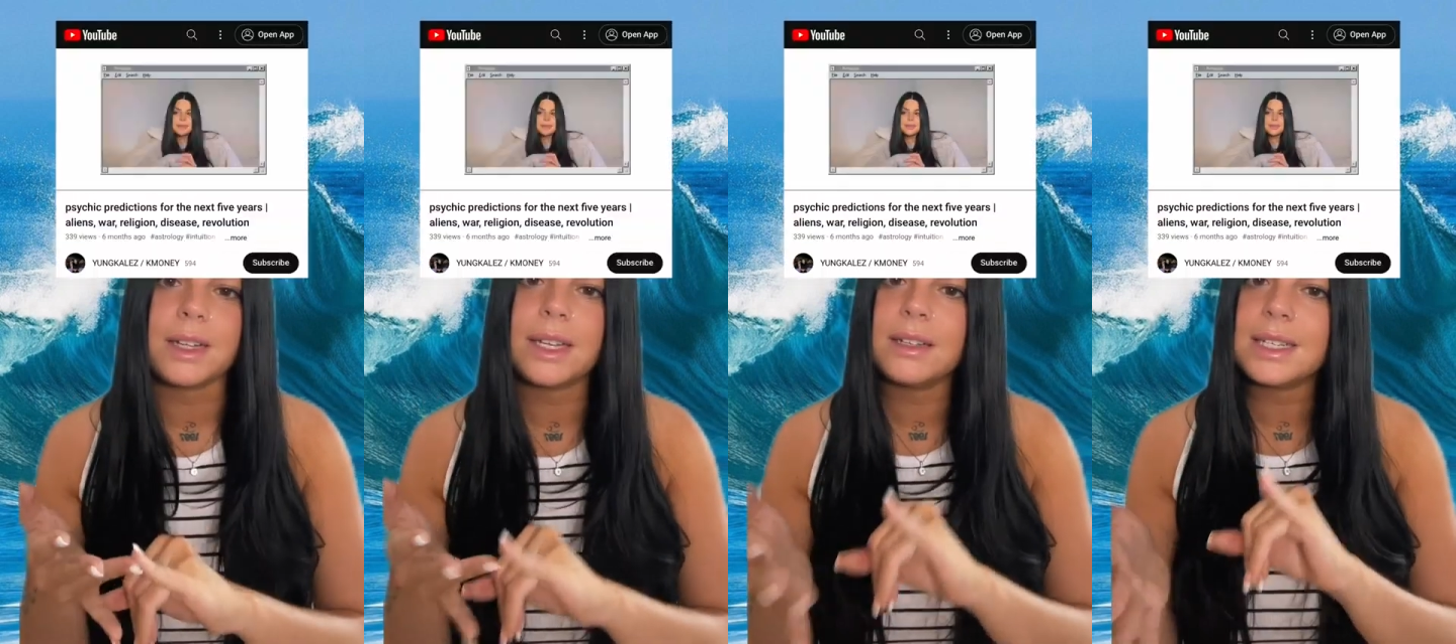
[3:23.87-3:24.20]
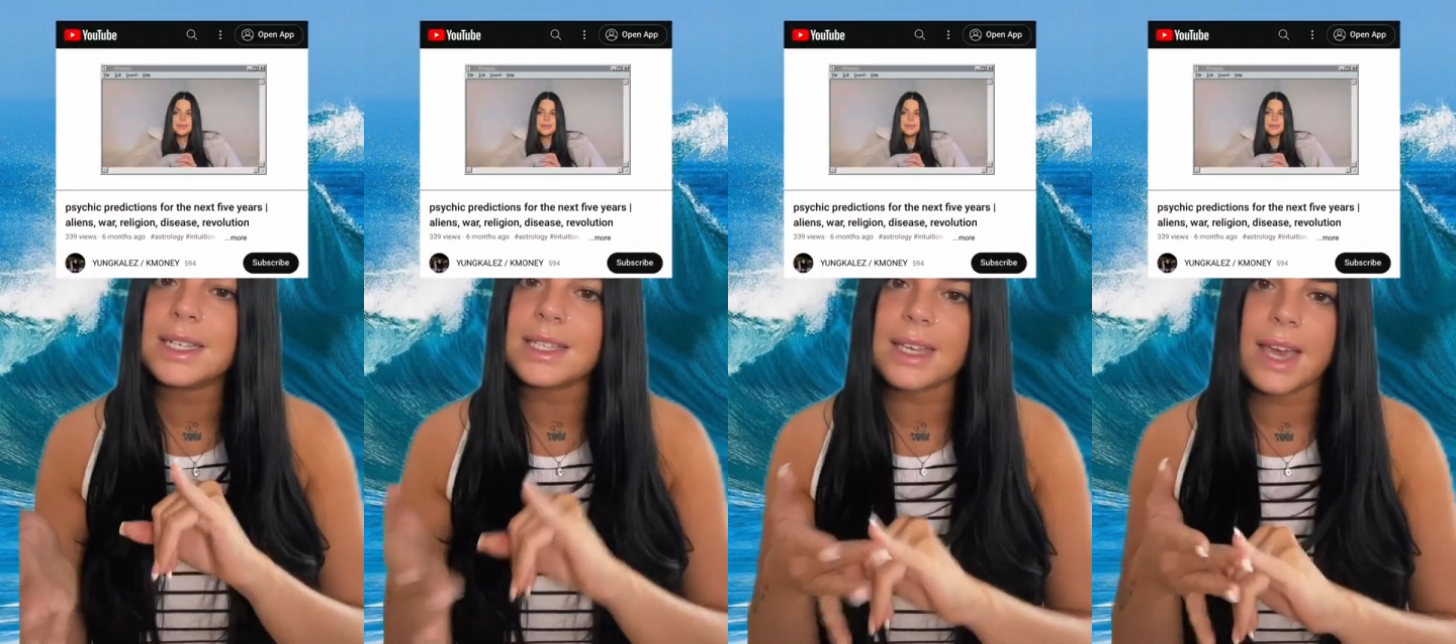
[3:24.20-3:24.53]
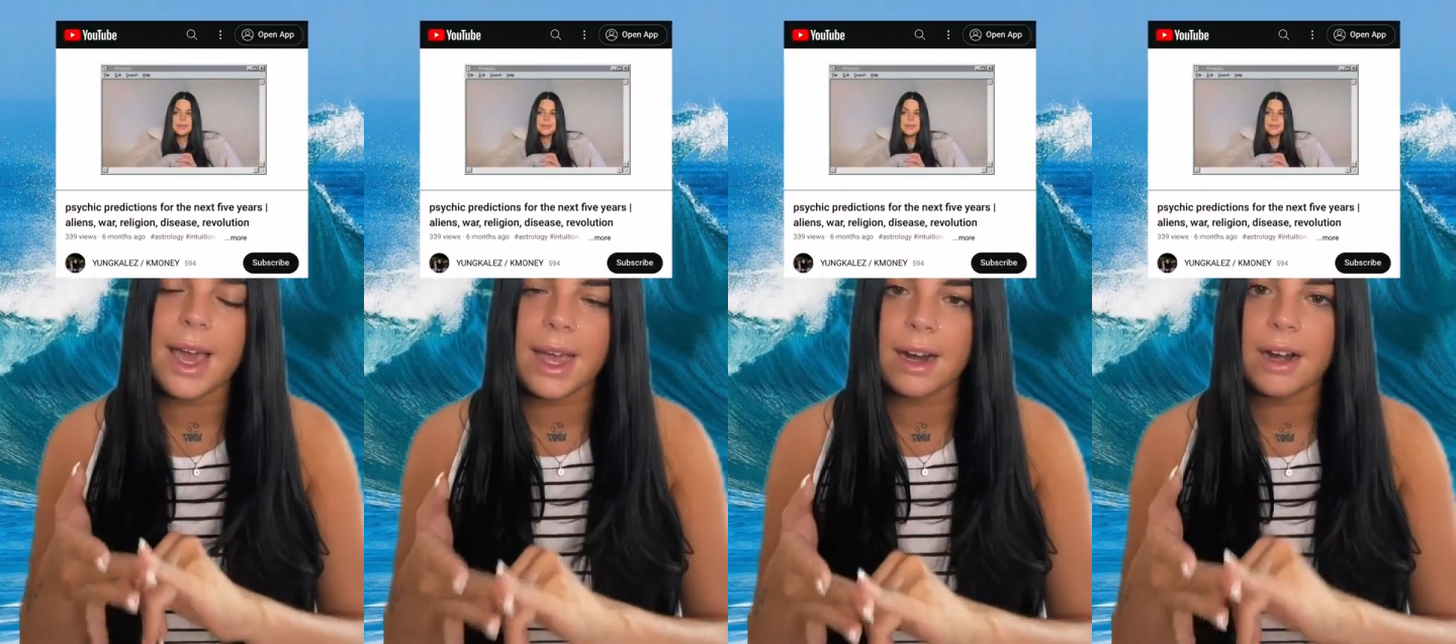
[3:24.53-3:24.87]
illness, the
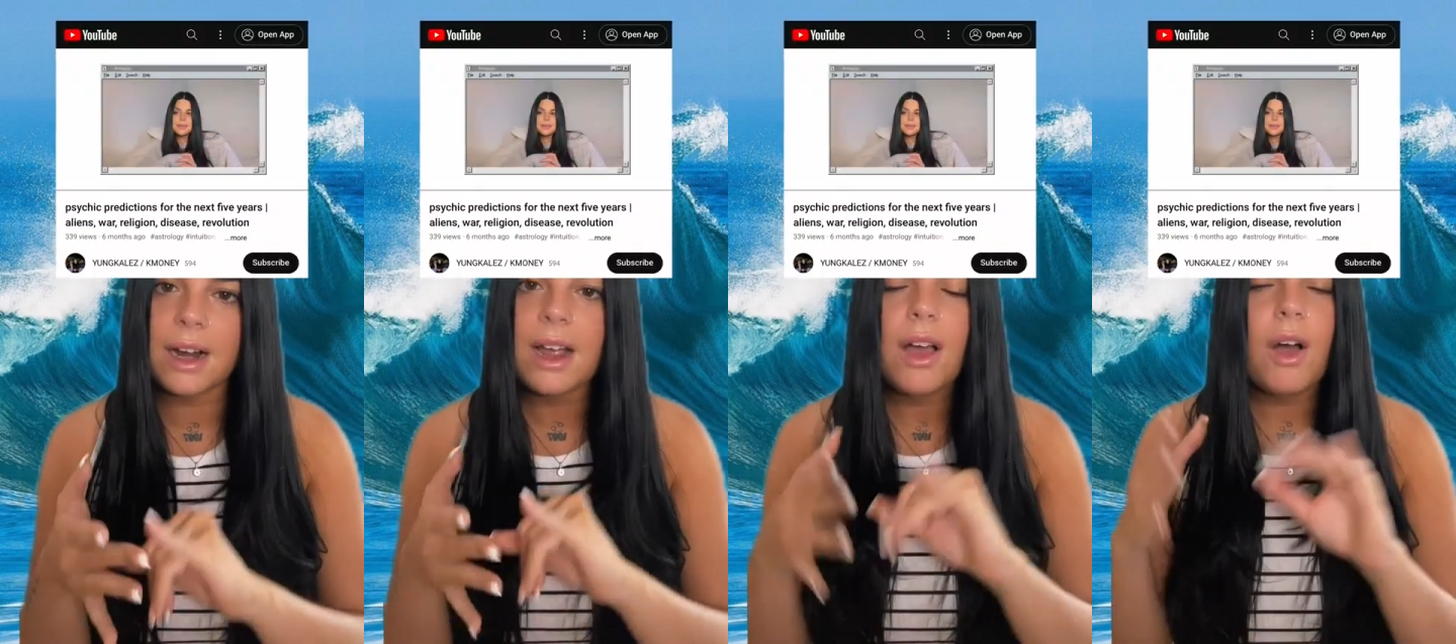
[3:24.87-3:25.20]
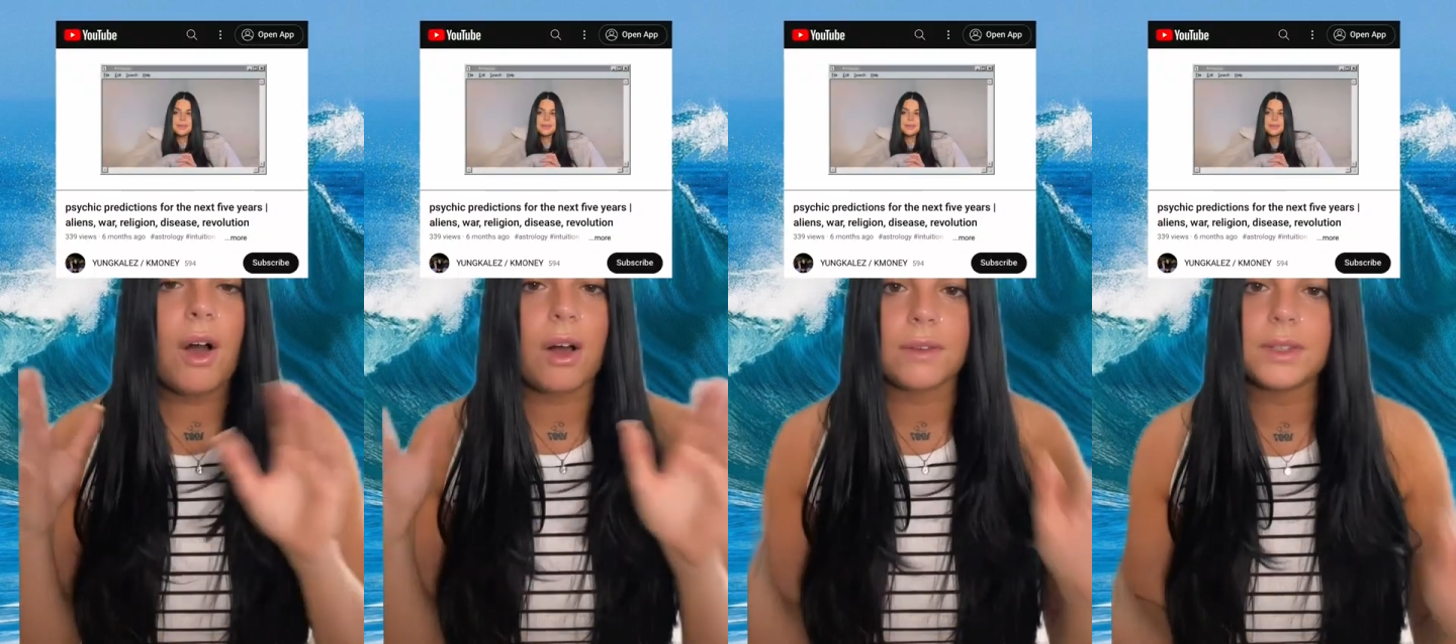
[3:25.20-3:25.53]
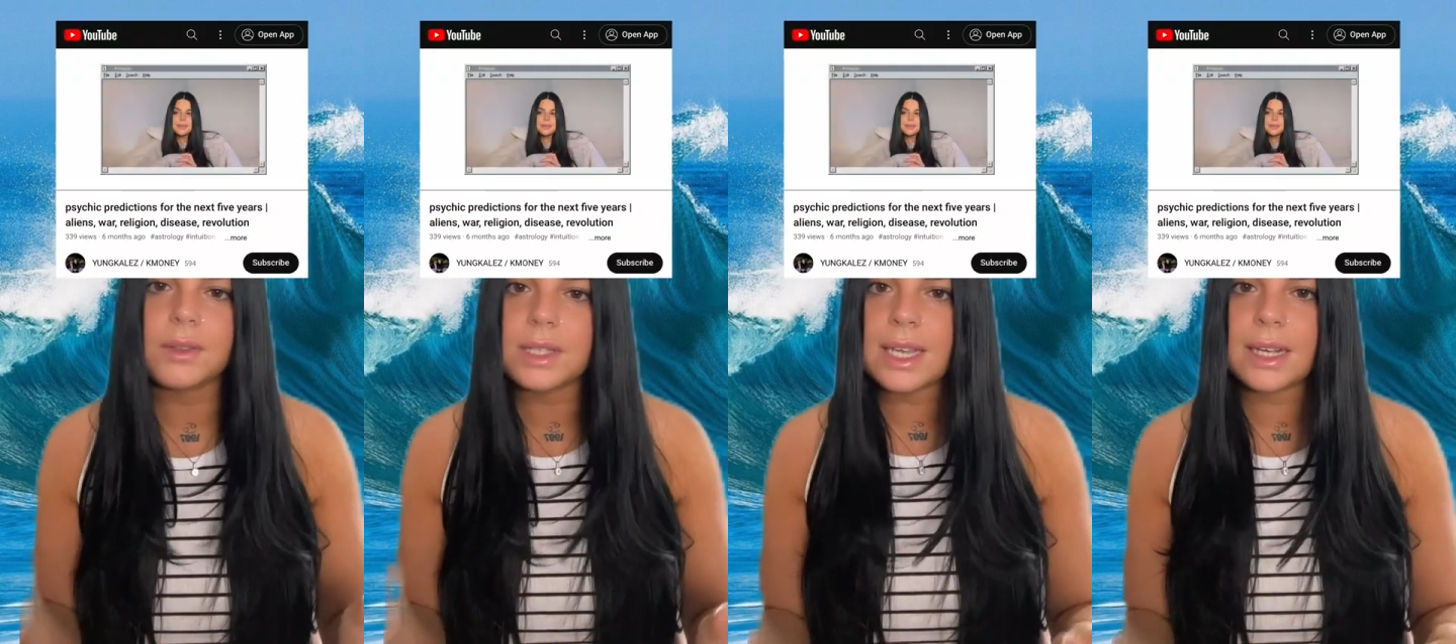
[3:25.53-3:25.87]
air, all of
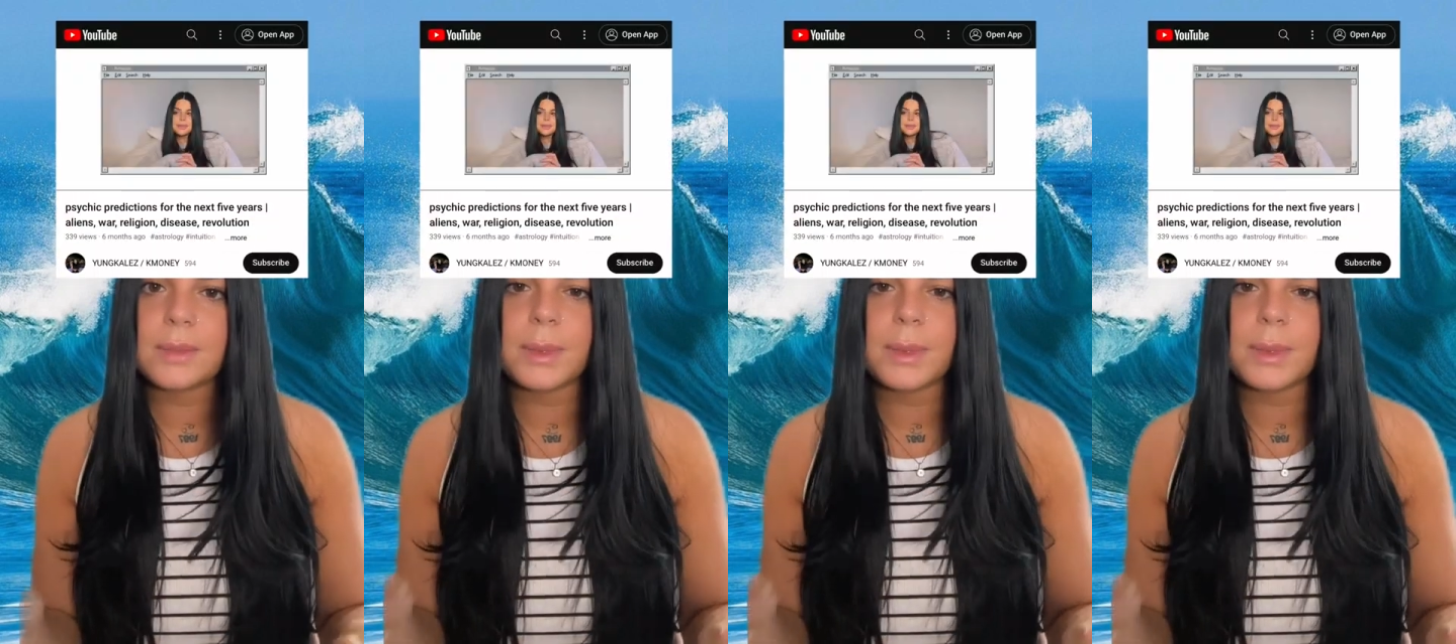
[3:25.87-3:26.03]
those things.